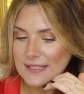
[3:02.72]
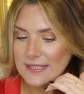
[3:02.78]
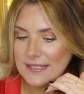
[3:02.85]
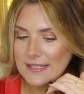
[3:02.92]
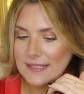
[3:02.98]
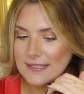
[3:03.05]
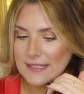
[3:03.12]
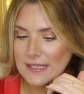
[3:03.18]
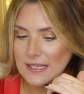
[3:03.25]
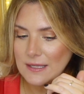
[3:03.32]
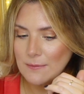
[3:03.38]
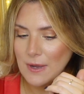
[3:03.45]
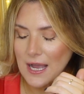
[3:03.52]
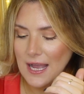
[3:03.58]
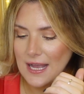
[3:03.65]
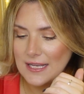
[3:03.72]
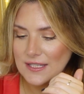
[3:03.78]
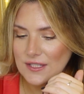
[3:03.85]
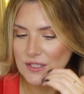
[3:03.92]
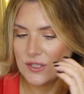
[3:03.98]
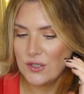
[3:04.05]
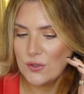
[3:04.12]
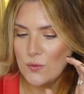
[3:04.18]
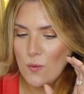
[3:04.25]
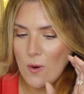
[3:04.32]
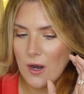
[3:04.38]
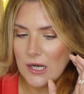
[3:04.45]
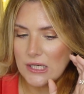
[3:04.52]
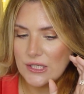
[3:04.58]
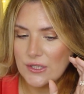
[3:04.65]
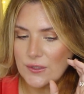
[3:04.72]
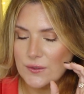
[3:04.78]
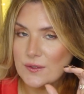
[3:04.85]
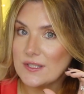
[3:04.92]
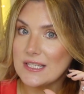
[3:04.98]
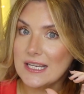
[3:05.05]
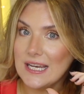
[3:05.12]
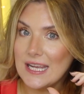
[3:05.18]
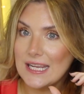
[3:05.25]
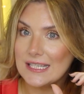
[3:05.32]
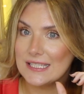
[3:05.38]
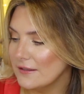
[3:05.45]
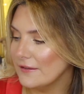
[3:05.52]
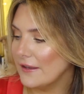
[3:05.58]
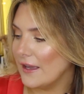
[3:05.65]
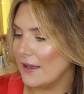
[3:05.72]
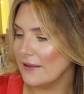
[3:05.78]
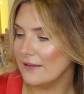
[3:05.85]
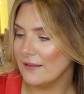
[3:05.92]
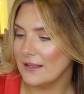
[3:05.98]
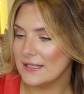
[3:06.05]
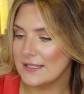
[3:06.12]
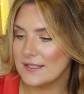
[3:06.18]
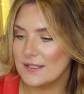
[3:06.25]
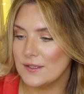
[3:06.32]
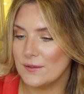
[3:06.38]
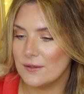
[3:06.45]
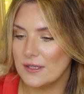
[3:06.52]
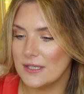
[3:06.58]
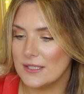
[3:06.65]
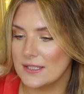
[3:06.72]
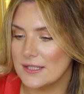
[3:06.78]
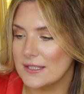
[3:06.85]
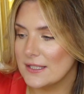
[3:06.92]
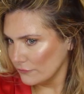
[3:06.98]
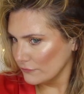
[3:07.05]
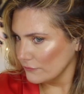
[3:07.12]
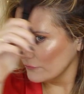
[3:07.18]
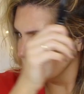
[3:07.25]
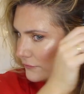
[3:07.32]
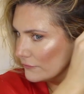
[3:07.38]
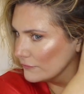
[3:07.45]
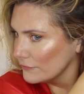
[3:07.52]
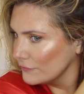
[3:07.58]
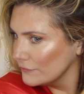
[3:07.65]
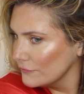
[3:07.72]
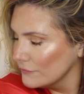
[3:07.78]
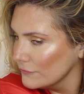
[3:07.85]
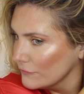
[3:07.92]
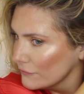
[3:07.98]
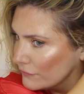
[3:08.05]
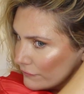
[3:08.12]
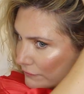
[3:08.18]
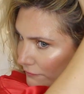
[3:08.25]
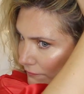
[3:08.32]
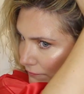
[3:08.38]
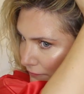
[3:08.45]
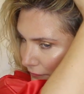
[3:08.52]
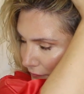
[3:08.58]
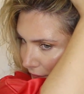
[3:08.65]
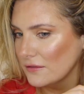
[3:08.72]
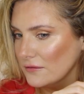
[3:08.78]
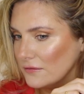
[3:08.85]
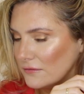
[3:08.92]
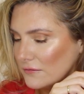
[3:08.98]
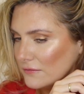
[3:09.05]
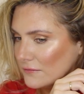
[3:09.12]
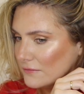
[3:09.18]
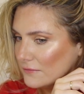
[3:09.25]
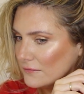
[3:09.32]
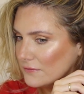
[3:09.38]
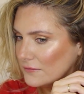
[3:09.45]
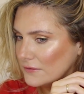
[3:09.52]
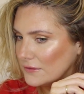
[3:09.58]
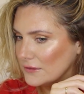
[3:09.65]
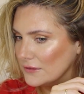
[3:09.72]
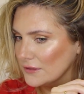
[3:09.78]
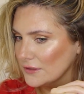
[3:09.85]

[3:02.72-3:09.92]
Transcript: the steam as you are using it. Okay, let's do this properly. Enchanté.